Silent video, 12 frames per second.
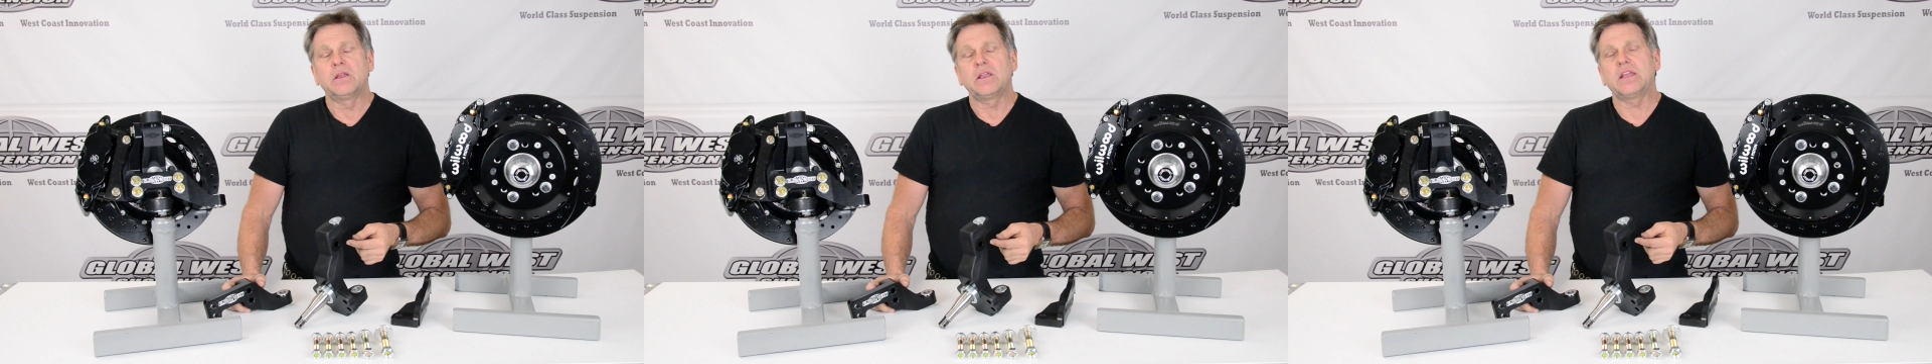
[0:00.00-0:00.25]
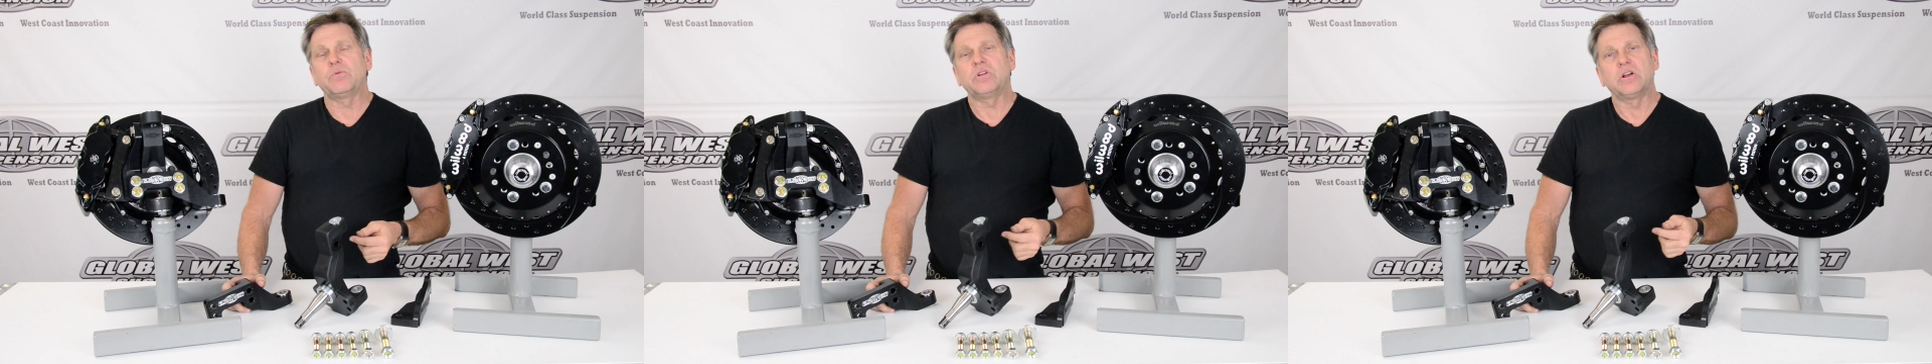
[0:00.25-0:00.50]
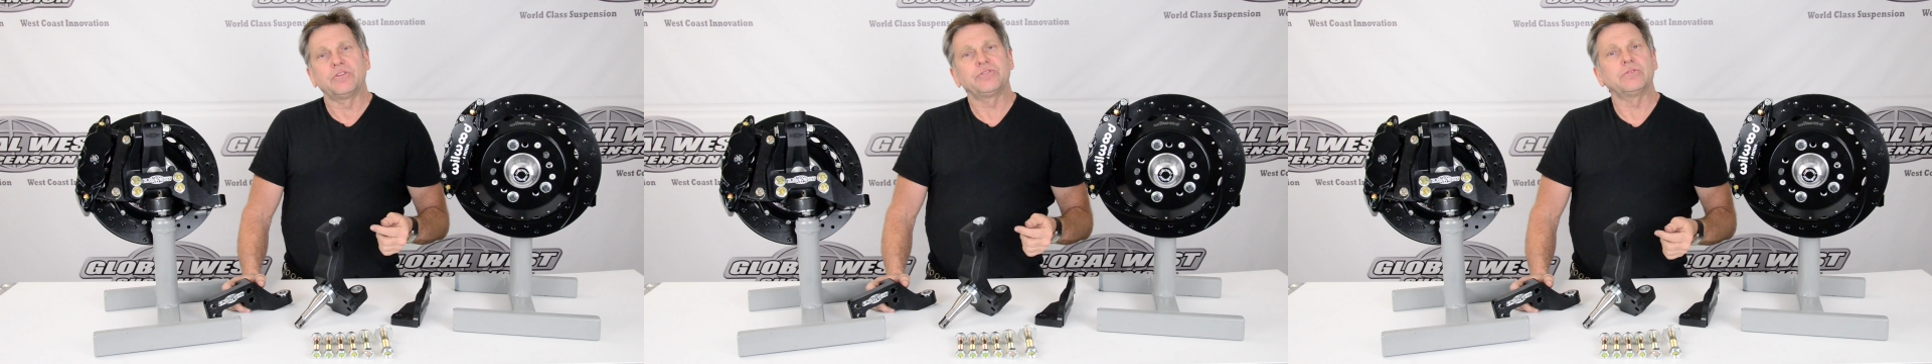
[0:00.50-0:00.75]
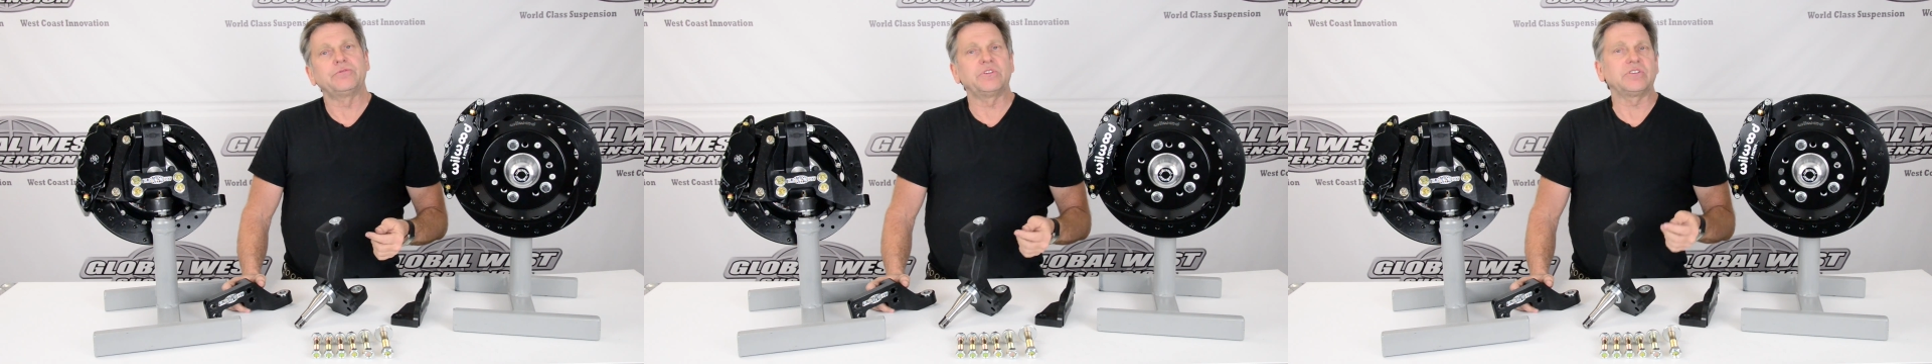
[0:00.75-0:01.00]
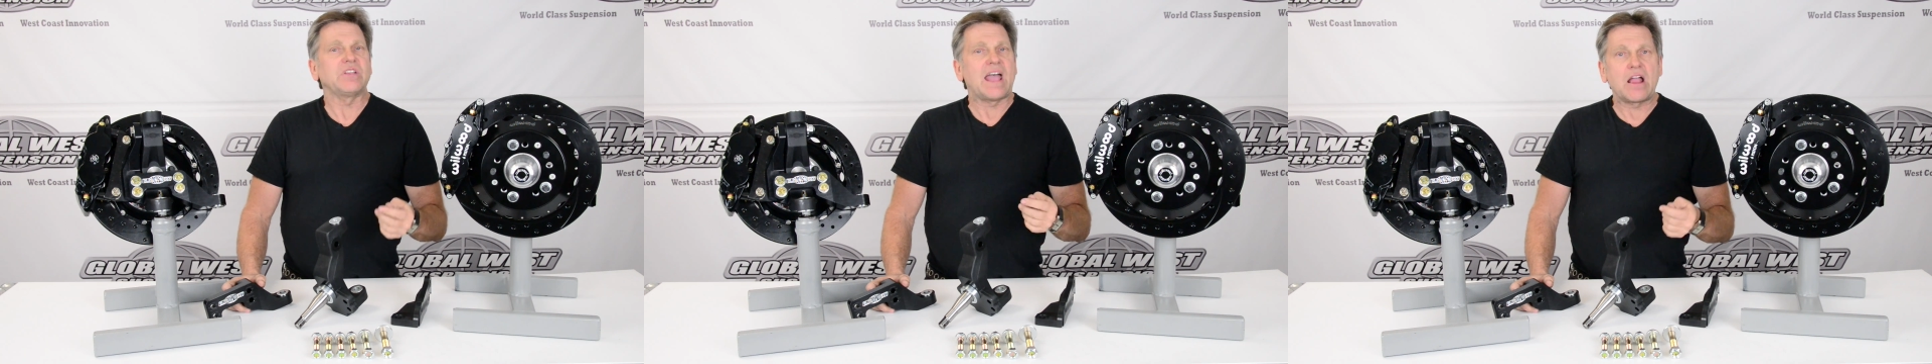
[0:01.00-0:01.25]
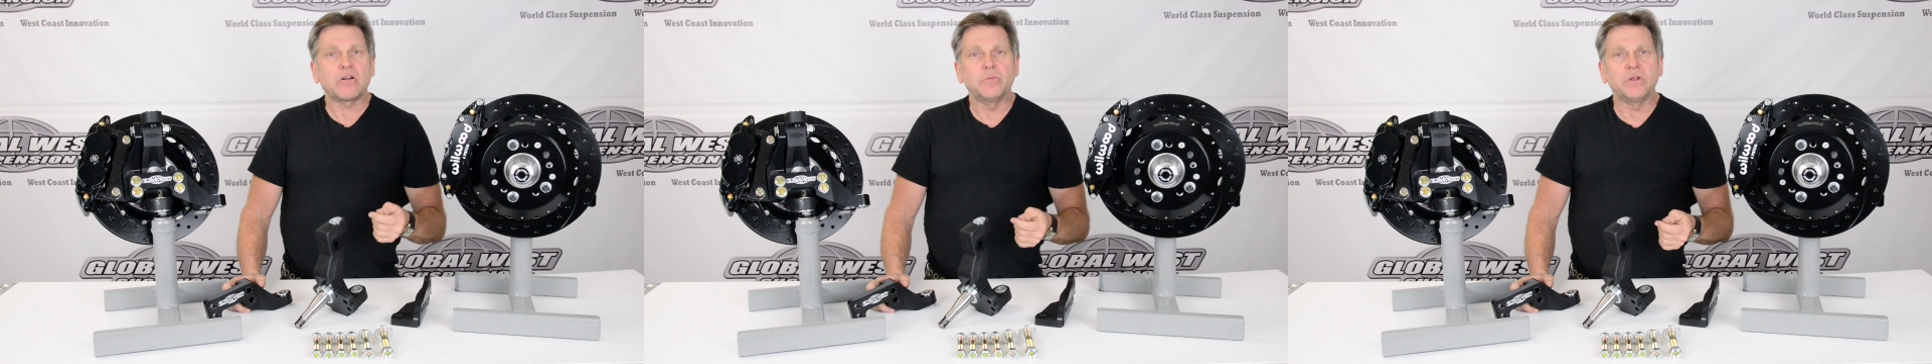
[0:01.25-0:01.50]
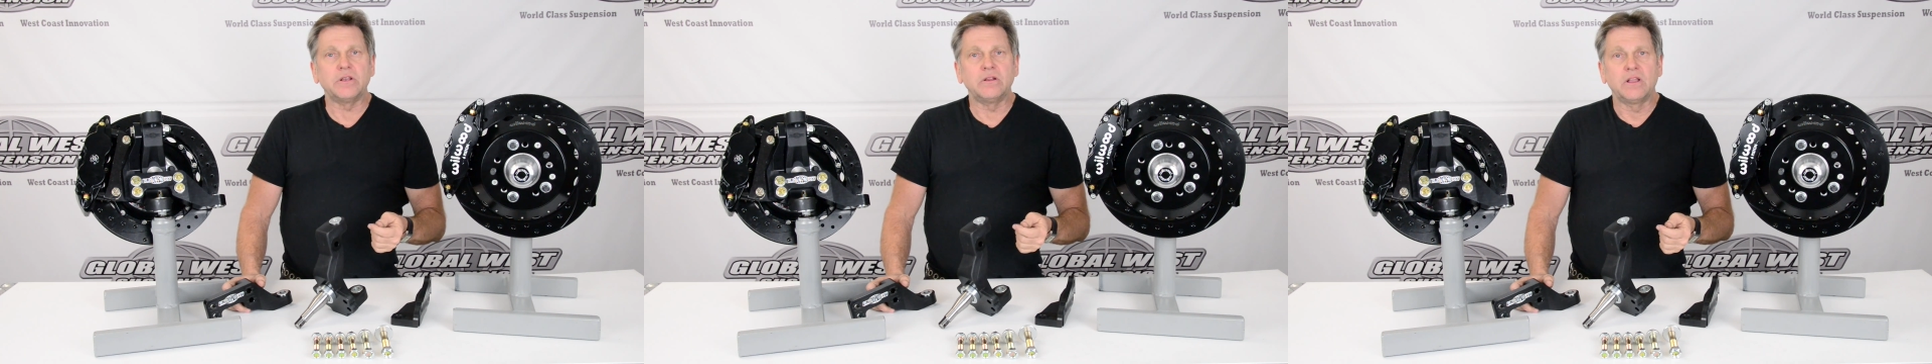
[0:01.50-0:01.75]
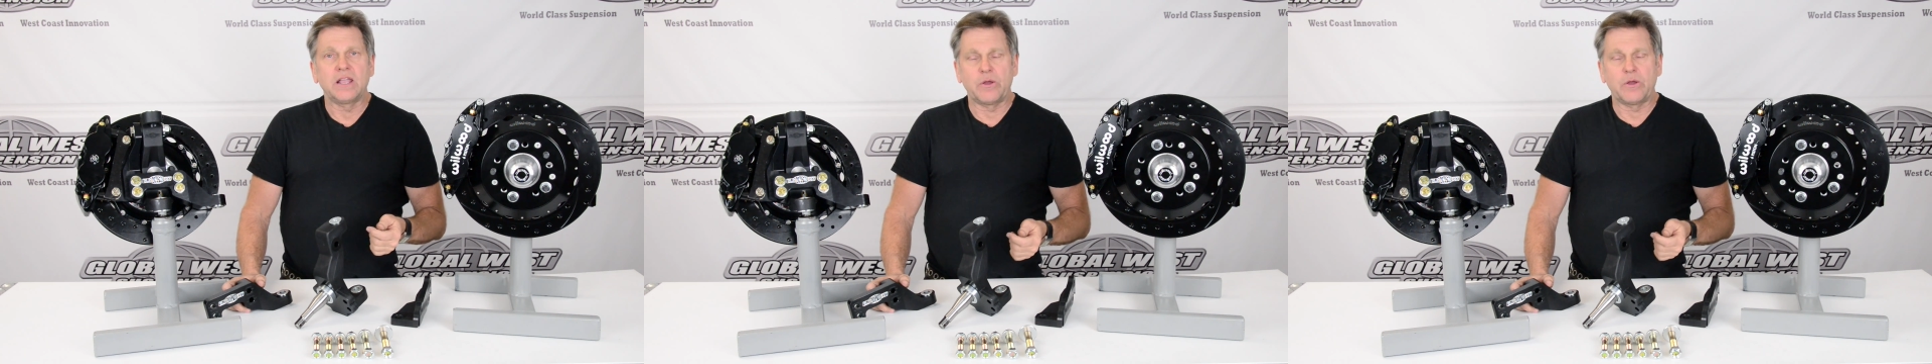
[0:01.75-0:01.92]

and we also fix Ackerman